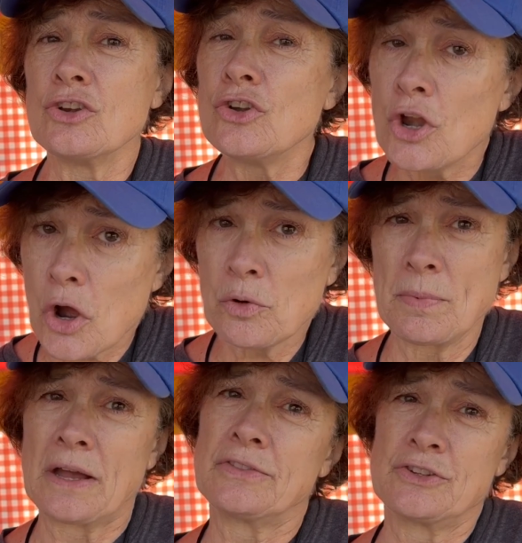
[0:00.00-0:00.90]
know
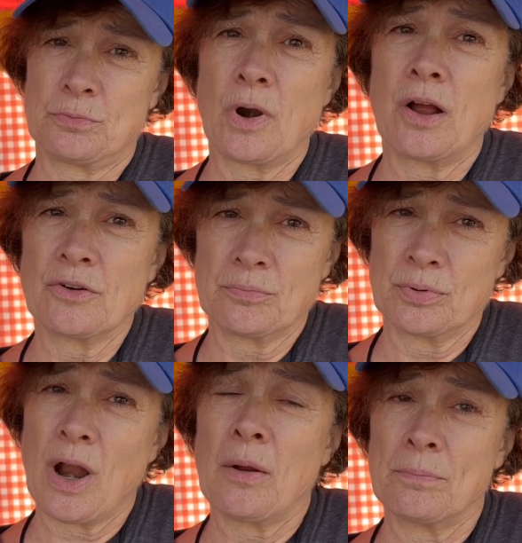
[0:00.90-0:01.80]
about this
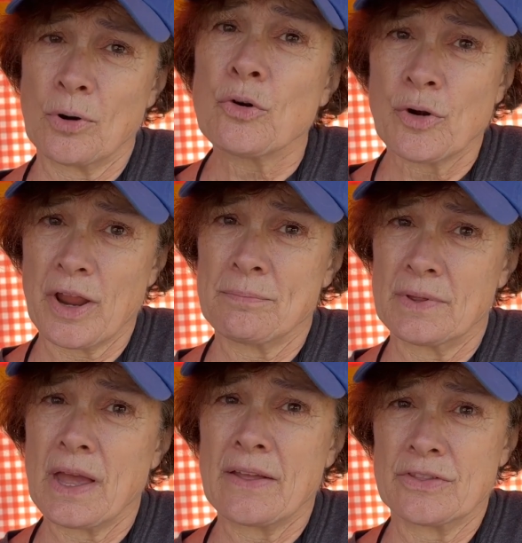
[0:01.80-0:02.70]
program
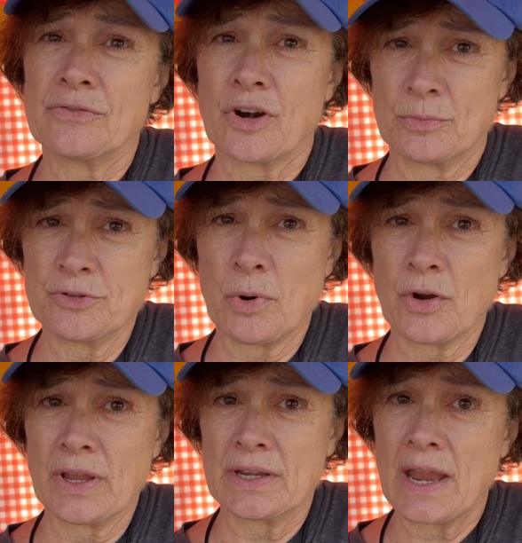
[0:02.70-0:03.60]
at the farmers market.